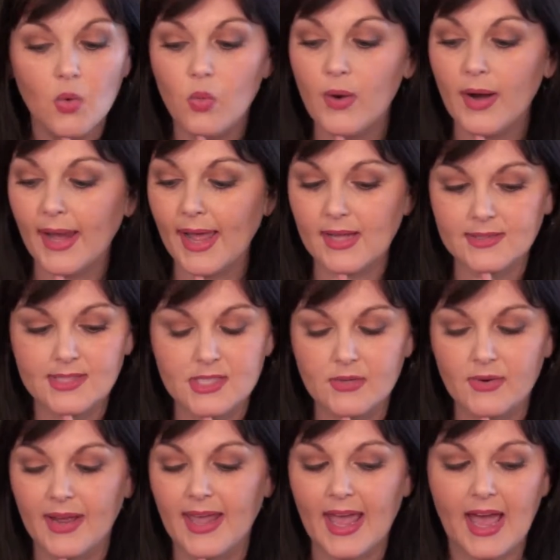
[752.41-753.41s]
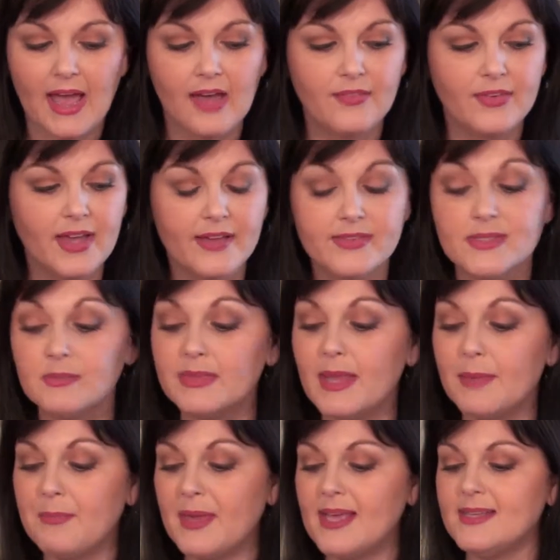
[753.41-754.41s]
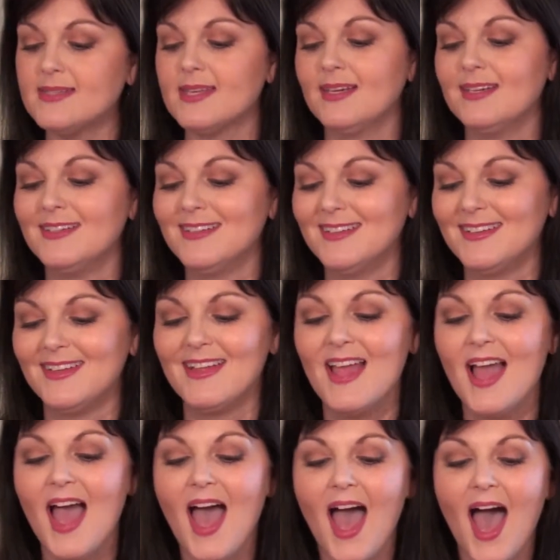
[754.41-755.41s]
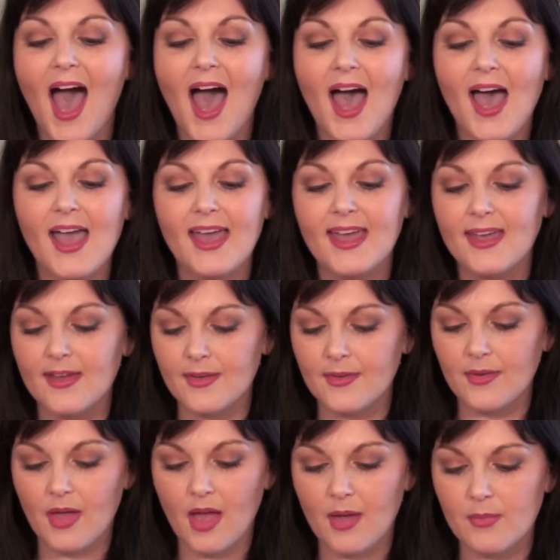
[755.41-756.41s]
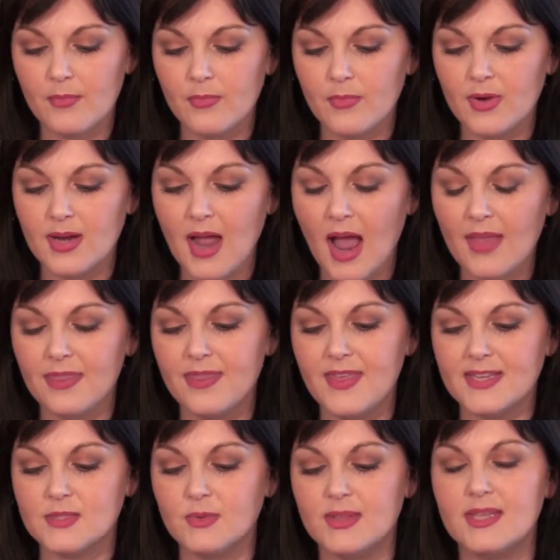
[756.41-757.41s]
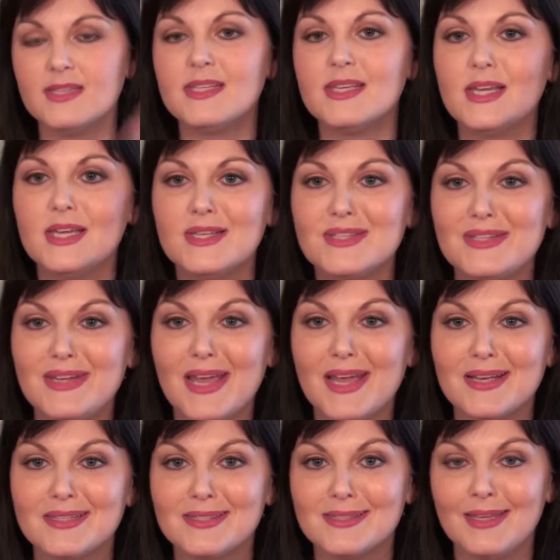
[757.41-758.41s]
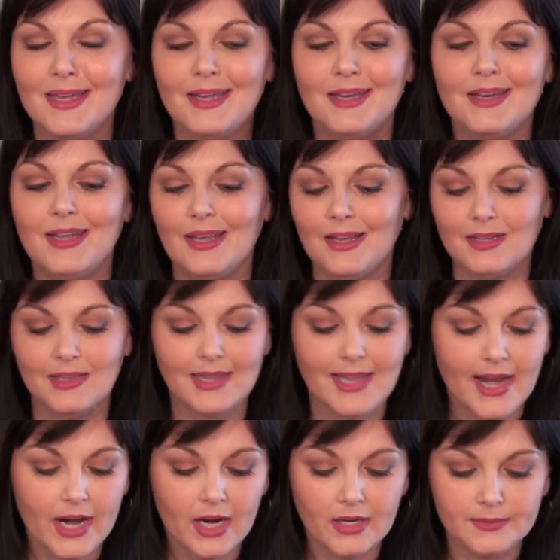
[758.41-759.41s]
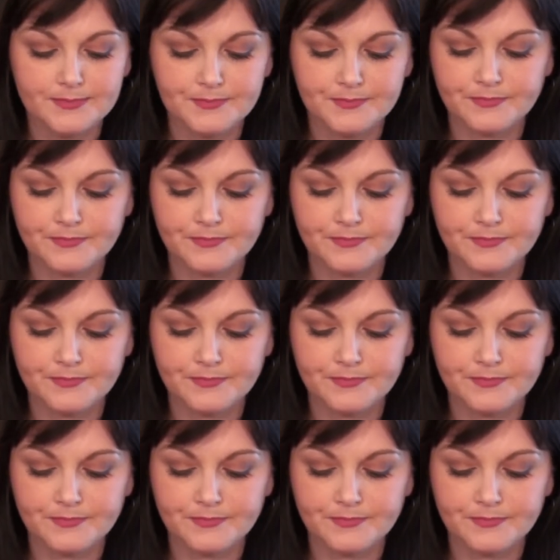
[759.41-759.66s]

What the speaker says: What else do I have? I have some lippies. I got this one. This is NYX in Eclair.